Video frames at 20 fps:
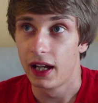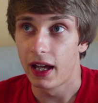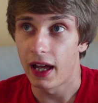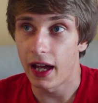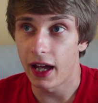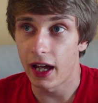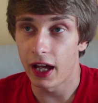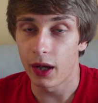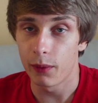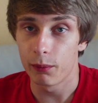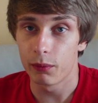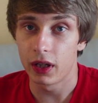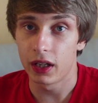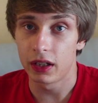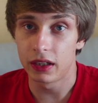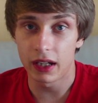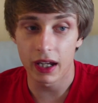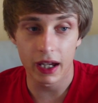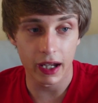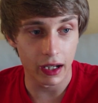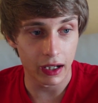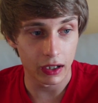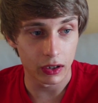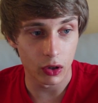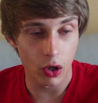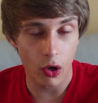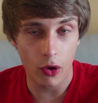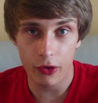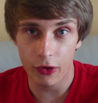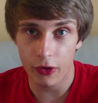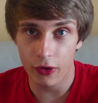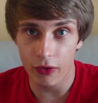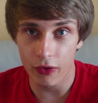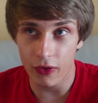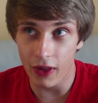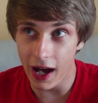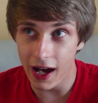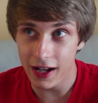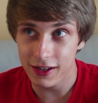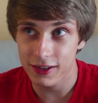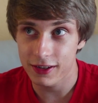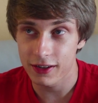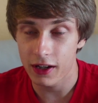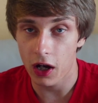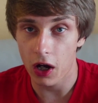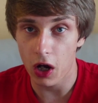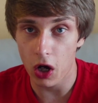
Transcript: And yeah, other than that,